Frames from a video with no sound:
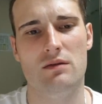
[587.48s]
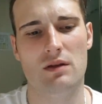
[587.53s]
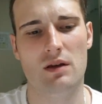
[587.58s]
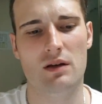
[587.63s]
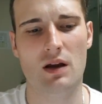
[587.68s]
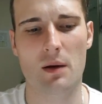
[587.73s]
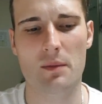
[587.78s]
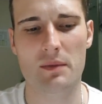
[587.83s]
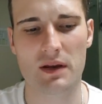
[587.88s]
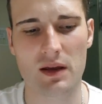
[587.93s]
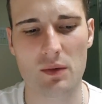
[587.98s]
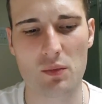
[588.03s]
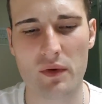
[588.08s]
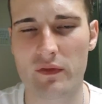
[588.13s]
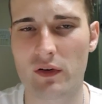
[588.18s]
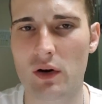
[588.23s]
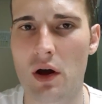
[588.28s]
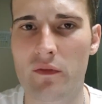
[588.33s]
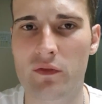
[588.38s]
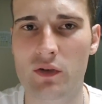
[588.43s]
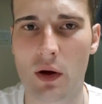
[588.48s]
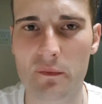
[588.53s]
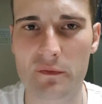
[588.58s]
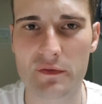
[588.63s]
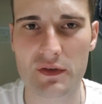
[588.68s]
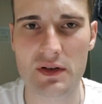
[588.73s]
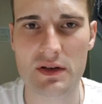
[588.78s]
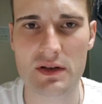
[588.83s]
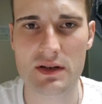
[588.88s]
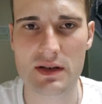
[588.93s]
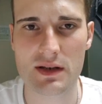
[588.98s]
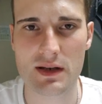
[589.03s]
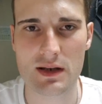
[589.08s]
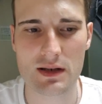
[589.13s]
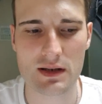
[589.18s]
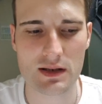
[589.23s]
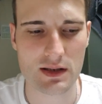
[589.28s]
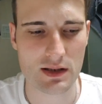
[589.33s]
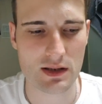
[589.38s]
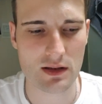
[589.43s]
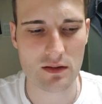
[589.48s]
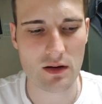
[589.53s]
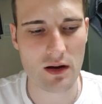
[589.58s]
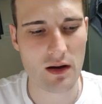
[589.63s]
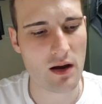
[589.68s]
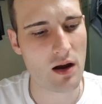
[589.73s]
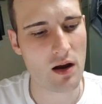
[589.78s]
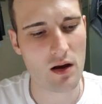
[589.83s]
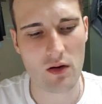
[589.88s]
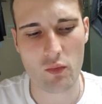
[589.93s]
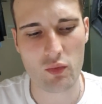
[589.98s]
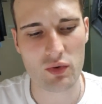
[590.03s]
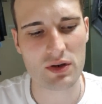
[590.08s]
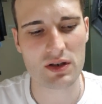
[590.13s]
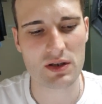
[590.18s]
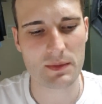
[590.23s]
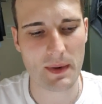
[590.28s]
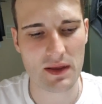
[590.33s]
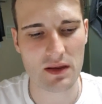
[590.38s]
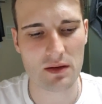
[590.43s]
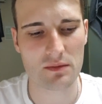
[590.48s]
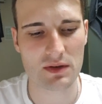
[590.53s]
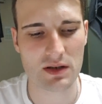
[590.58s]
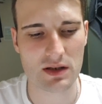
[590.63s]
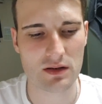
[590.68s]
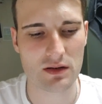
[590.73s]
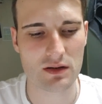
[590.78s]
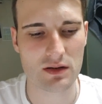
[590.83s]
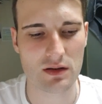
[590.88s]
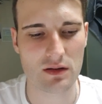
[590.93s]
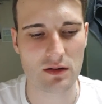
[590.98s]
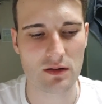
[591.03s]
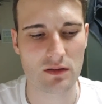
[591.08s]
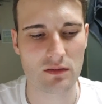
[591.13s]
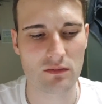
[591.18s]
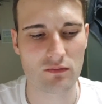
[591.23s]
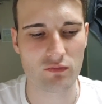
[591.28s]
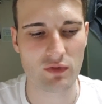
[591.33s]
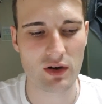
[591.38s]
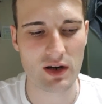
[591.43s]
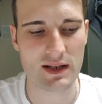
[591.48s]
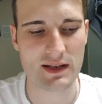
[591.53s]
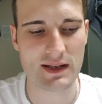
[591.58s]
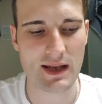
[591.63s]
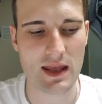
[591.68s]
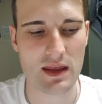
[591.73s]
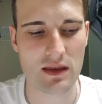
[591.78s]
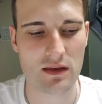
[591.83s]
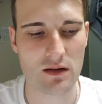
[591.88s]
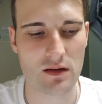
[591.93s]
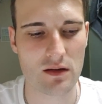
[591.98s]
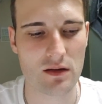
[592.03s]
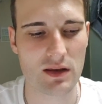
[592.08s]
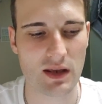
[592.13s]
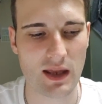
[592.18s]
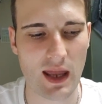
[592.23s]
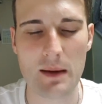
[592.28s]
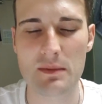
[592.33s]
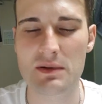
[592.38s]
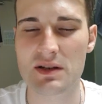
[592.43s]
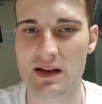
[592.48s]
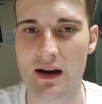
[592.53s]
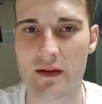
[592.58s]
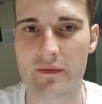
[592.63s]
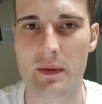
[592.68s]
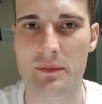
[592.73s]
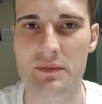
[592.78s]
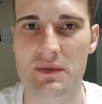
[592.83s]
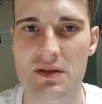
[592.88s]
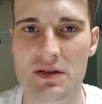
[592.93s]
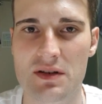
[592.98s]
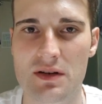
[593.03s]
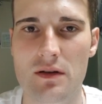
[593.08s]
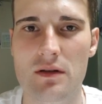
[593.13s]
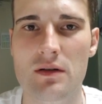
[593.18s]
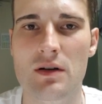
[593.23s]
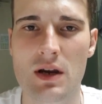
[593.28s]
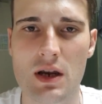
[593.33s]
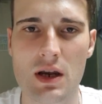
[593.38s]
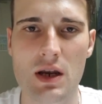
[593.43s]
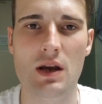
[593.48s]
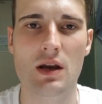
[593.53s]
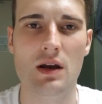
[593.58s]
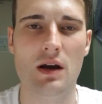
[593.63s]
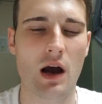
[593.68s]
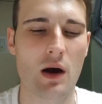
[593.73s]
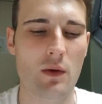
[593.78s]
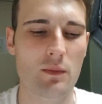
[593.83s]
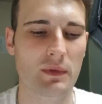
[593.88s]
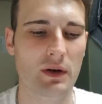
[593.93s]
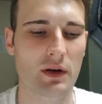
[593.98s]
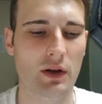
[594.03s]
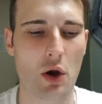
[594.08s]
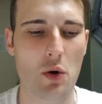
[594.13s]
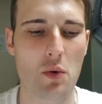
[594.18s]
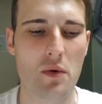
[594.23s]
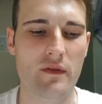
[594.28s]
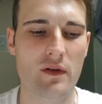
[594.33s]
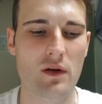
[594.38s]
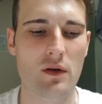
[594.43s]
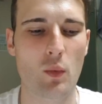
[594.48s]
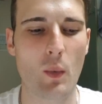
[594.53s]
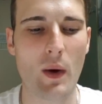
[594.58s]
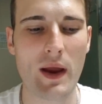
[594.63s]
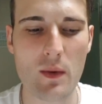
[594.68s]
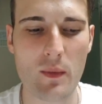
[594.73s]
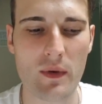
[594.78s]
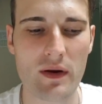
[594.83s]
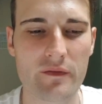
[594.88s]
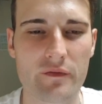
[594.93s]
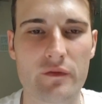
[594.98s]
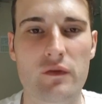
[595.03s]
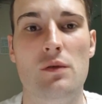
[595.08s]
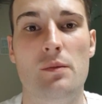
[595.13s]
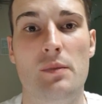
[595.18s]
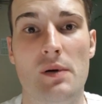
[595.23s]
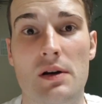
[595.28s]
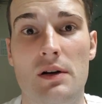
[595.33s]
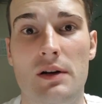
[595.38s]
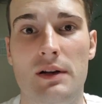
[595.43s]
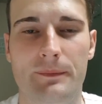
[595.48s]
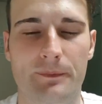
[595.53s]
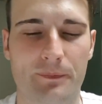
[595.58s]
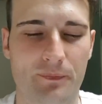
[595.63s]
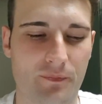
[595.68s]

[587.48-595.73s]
coming in with a lot of confidence, and so I would expect them to really take the game to Southampton. So I'm going to go with an away win for Burnley.